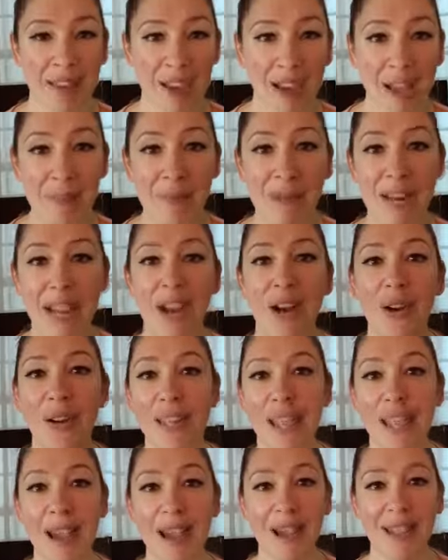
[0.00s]
I'm an
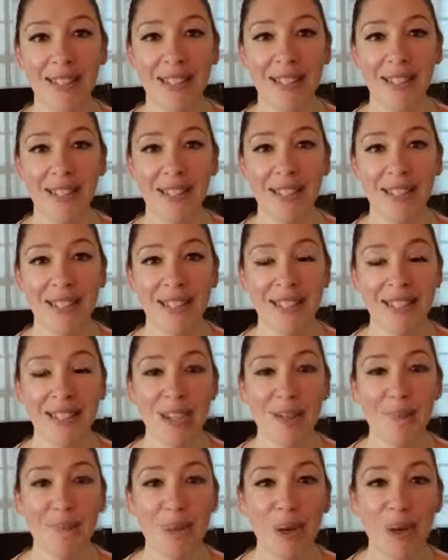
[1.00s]
outcast.
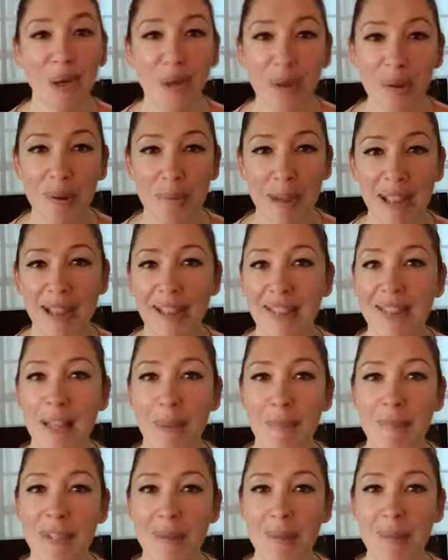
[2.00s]
But who am I
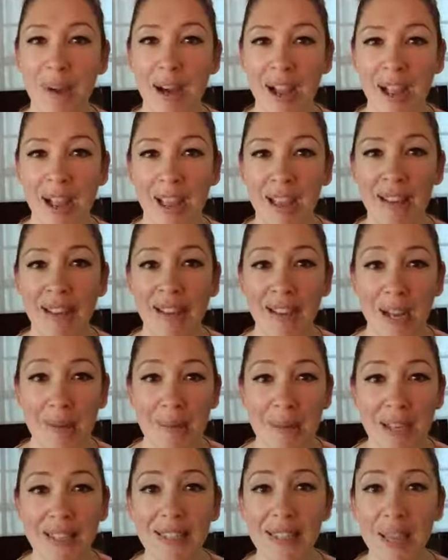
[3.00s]
accepted by? I'm
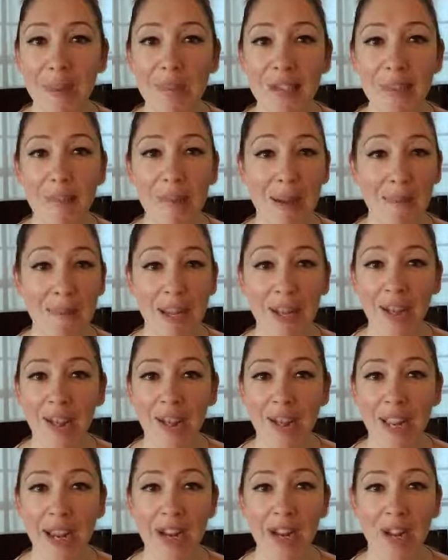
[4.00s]
accepted by my
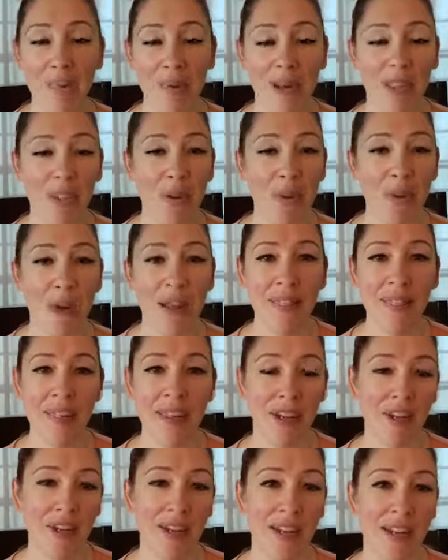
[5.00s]
creator, by the one
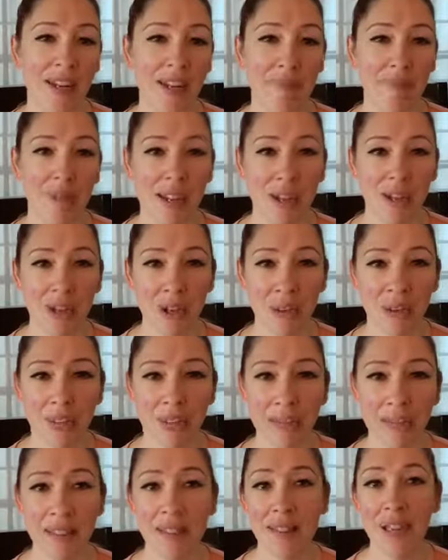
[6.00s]
that created me and
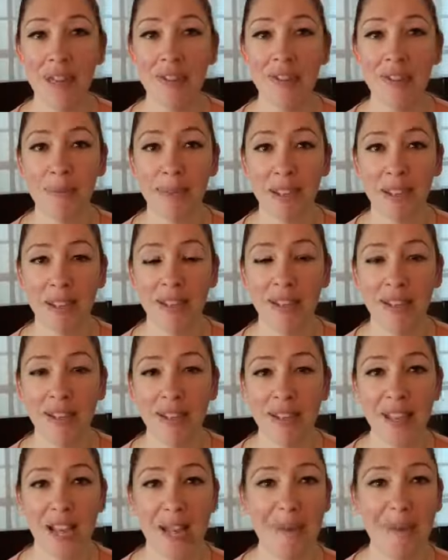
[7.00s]
knows me and loves me.
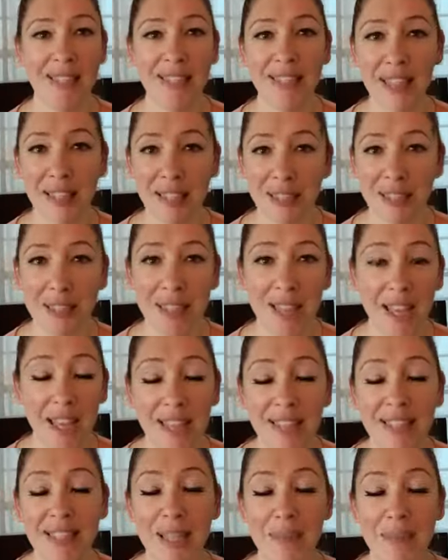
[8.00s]
I'm accepted,
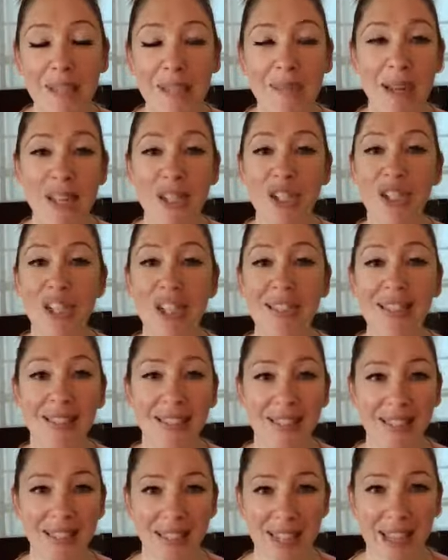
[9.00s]
accepted by
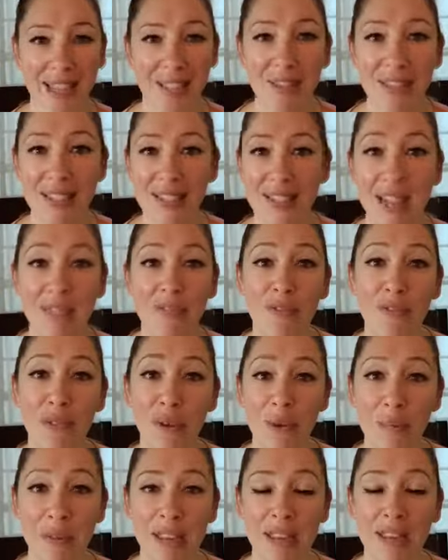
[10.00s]
Jesus that gave his life
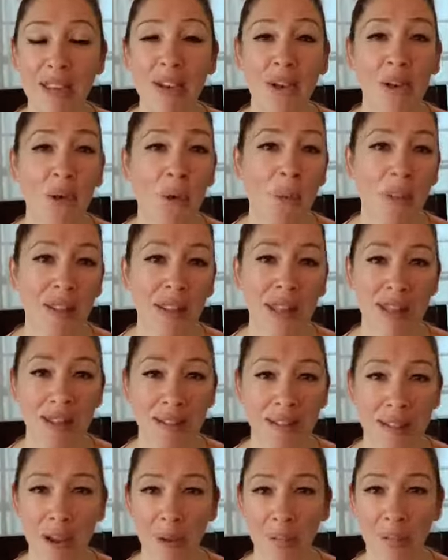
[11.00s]
for me. Will I
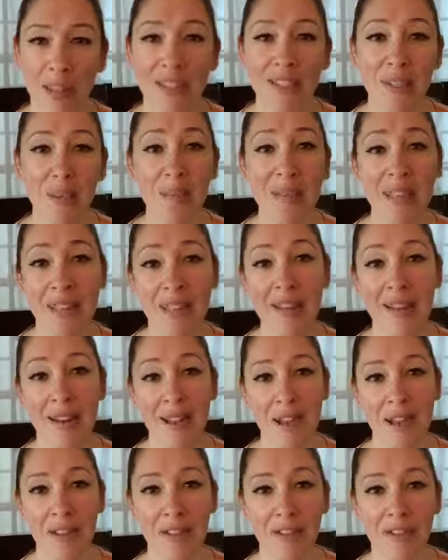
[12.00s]
allow that to be
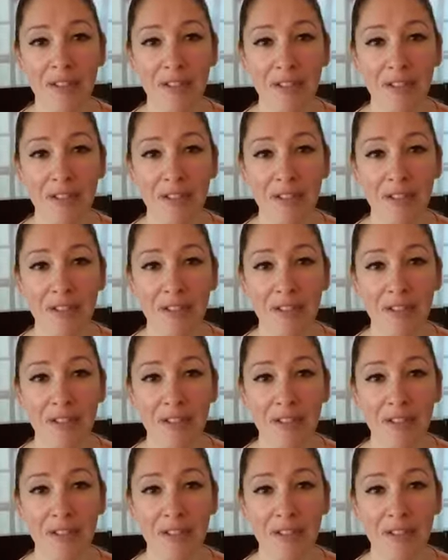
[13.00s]
enough?